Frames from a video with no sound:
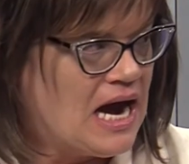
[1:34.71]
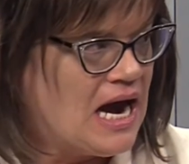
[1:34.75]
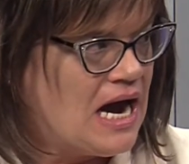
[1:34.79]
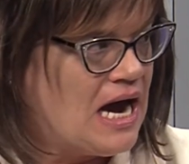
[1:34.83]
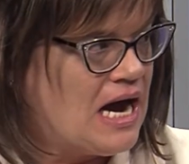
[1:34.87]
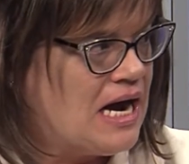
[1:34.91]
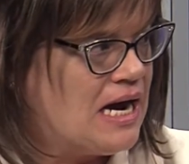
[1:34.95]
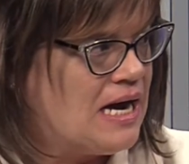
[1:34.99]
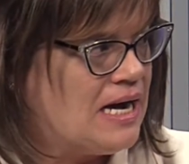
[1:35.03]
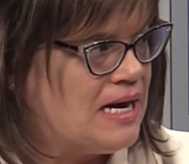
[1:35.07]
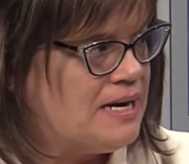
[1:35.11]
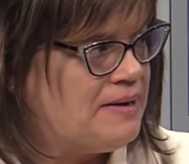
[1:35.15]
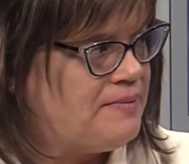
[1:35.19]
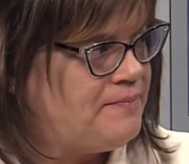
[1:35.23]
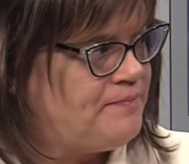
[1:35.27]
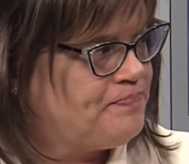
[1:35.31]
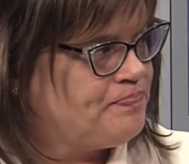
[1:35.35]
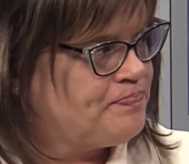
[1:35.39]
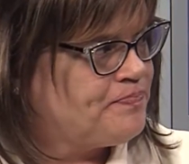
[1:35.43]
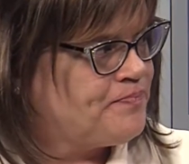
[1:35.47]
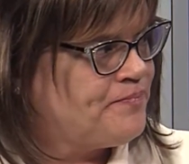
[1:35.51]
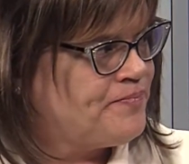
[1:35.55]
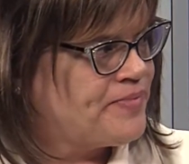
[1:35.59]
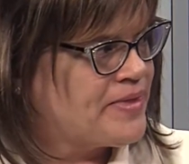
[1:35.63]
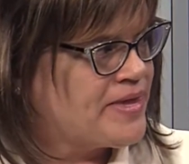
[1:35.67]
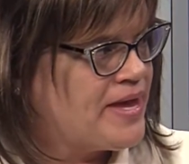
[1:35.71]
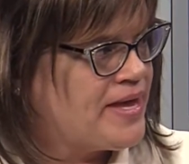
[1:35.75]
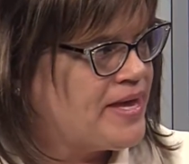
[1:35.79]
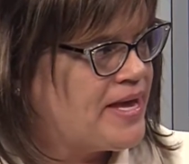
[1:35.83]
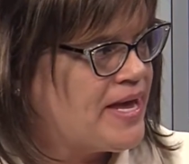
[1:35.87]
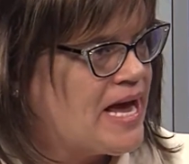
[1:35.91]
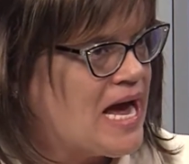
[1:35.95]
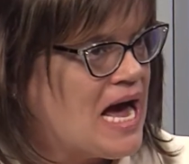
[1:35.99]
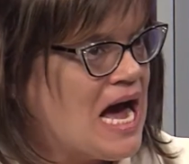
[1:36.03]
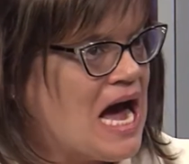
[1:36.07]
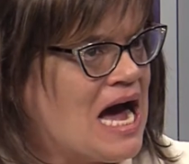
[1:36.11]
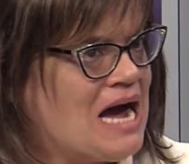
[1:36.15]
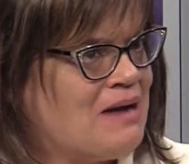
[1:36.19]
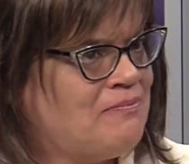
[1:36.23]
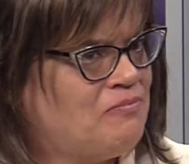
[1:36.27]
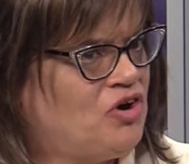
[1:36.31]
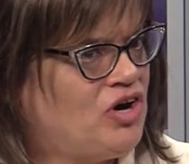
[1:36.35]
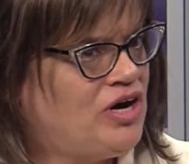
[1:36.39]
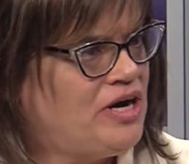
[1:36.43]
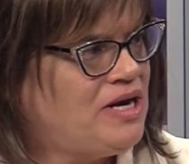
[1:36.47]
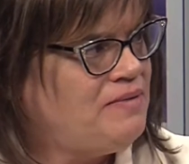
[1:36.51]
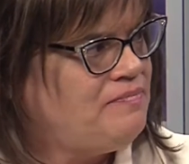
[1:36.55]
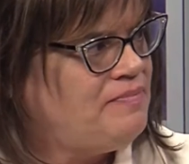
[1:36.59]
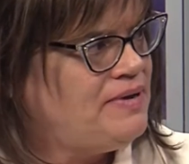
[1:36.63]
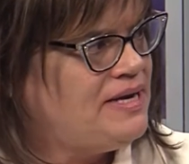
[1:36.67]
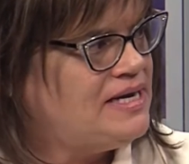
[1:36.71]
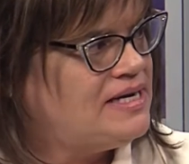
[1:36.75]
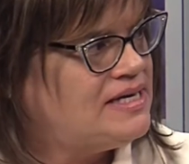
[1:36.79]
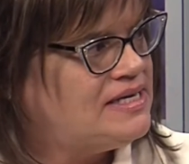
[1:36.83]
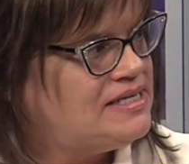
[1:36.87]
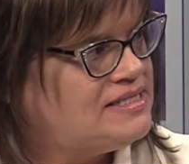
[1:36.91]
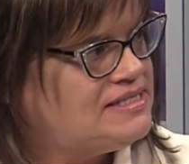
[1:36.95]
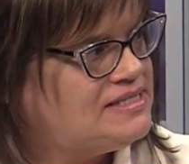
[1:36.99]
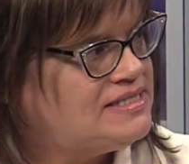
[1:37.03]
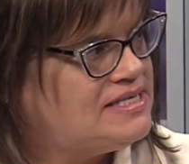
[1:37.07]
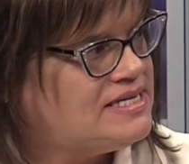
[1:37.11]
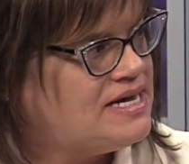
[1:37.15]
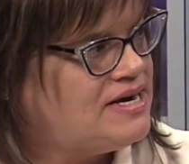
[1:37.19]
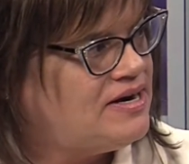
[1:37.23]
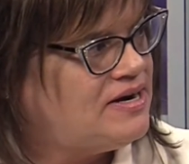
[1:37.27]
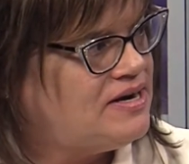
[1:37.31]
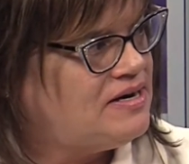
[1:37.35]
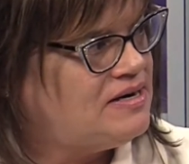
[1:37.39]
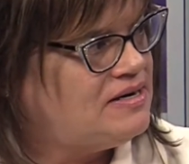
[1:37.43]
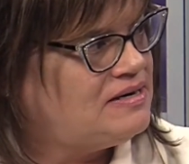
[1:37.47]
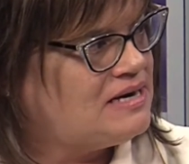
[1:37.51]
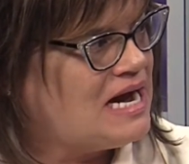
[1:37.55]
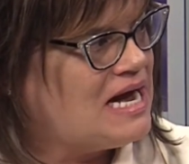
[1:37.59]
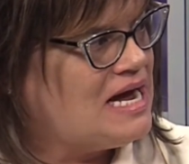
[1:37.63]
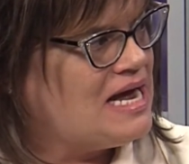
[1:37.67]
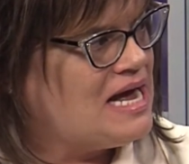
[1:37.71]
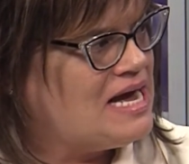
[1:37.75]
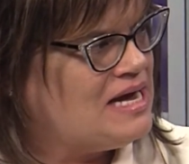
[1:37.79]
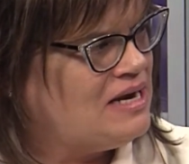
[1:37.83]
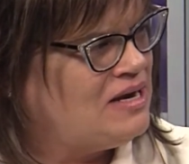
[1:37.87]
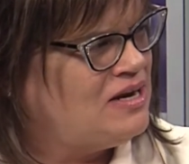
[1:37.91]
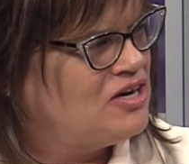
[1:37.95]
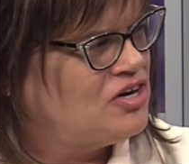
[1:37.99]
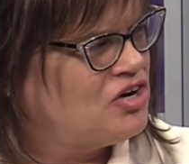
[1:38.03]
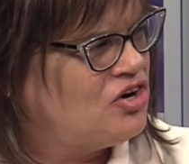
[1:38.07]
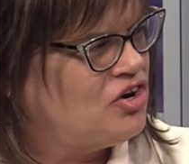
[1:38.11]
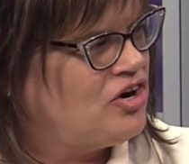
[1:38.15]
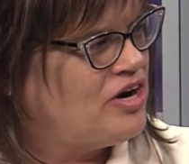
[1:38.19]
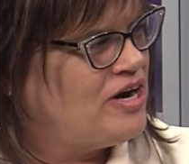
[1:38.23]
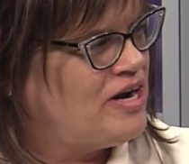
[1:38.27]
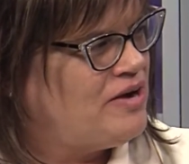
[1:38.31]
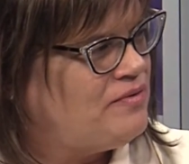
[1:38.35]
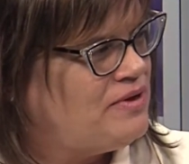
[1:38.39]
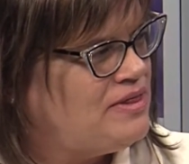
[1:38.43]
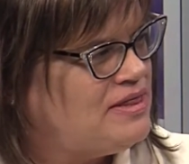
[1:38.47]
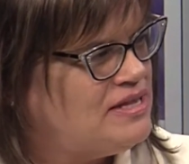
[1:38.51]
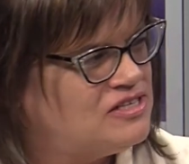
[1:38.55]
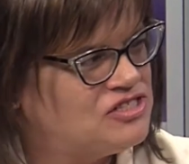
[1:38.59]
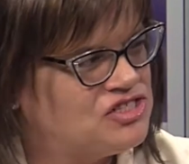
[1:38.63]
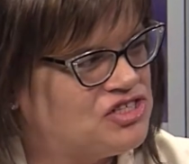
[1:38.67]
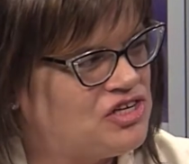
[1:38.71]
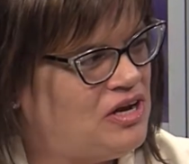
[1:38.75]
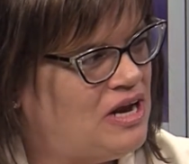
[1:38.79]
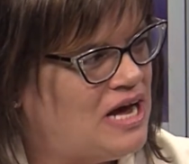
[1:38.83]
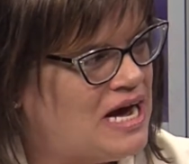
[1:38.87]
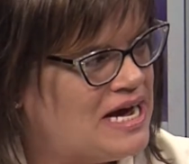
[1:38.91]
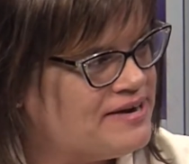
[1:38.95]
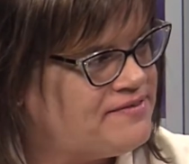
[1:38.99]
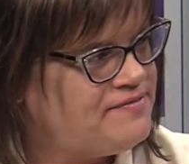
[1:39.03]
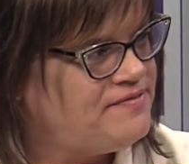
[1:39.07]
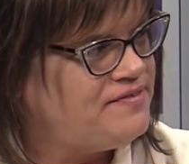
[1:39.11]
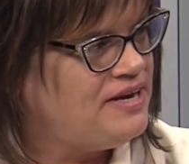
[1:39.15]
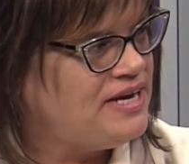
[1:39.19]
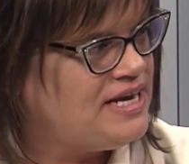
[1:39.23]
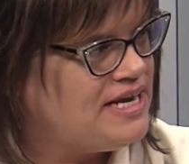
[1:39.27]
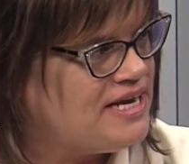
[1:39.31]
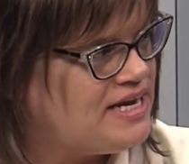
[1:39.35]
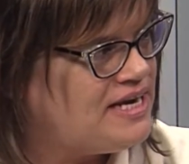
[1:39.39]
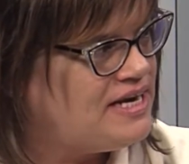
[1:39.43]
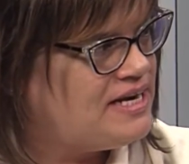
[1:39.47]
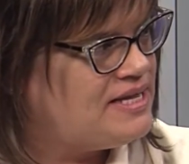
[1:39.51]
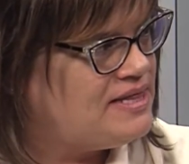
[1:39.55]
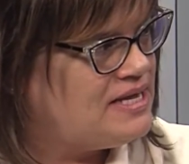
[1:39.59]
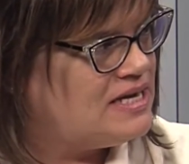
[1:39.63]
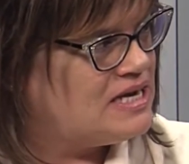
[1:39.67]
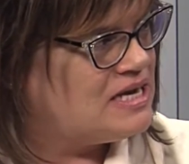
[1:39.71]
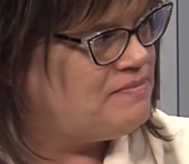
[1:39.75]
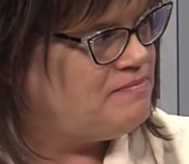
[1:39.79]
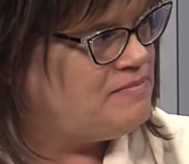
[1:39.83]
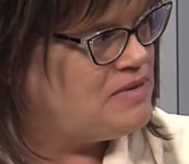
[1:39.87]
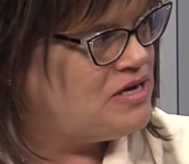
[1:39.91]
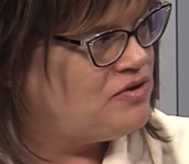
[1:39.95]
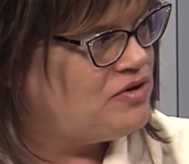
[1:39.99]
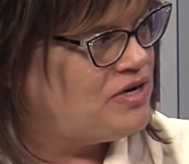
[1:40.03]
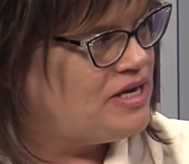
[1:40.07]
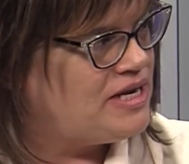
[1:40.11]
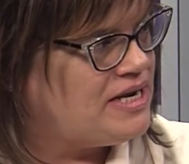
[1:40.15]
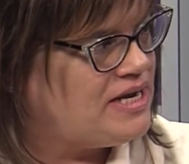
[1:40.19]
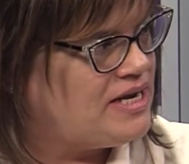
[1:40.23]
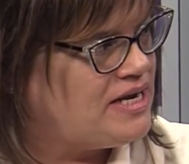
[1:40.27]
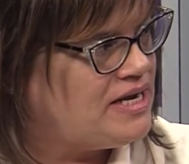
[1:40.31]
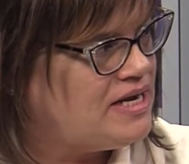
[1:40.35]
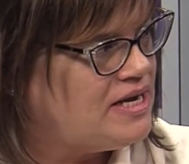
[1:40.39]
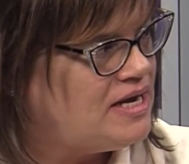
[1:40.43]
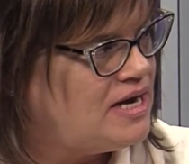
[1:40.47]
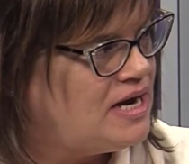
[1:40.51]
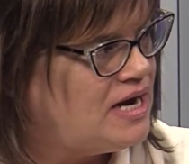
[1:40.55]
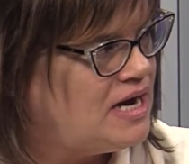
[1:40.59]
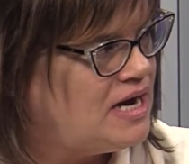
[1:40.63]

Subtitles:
I'm running because I look around and there's a lot of need in the community.